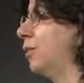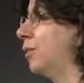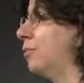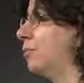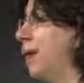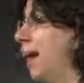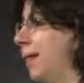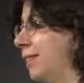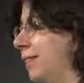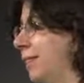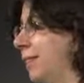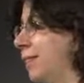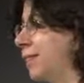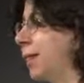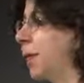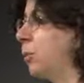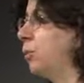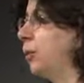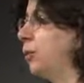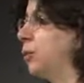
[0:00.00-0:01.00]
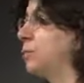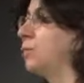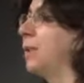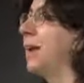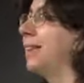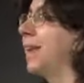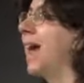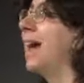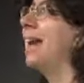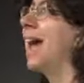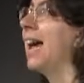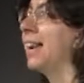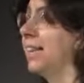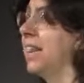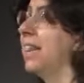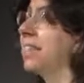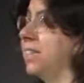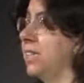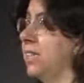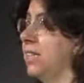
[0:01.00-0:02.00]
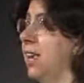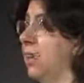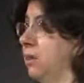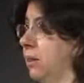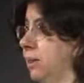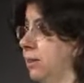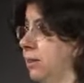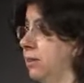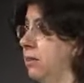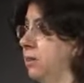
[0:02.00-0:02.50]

methods that we use make that unnecessary.